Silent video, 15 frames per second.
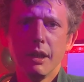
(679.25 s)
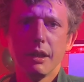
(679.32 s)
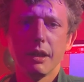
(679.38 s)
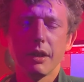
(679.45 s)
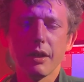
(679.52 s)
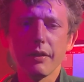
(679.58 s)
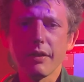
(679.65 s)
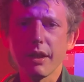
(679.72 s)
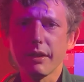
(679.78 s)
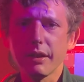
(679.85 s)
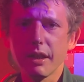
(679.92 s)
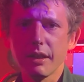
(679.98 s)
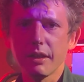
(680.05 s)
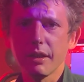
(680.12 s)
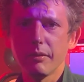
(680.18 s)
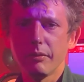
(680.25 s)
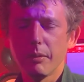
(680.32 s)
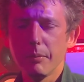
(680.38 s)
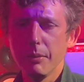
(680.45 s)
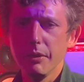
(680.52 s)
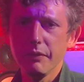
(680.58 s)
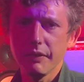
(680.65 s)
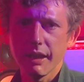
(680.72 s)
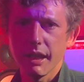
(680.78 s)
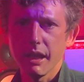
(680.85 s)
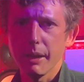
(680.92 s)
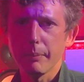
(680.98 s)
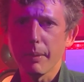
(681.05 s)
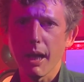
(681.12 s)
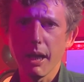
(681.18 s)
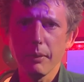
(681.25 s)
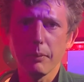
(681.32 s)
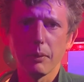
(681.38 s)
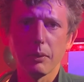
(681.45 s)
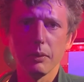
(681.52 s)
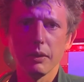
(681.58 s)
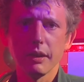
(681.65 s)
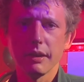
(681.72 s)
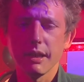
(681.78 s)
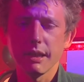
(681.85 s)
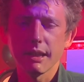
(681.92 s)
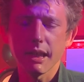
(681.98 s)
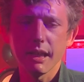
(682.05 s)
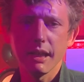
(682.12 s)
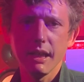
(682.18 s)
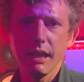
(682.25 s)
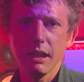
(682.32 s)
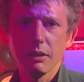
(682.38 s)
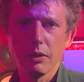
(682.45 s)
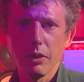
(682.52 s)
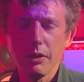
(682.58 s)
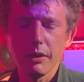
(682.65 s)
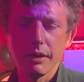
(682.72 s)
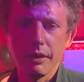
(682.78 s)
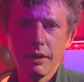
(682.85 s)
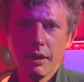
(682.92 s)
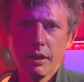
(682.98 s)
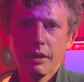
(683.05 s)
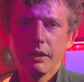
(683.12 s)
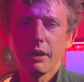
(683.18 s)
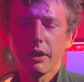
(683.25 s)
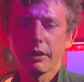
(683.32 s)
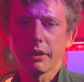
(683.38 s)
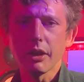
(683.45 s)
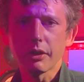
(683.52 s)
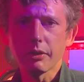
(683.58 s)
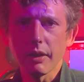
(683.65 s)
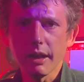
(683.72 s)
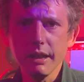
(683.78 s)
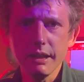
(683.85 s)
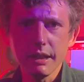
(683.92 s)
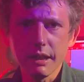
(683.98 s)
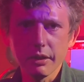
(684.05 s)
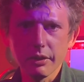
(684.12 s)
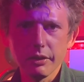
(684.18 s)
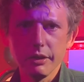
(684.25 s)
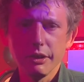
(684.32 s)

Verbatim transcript: You know, they're, they're removing any paywall and they're saying, here, learn, you know, go crazy, learn.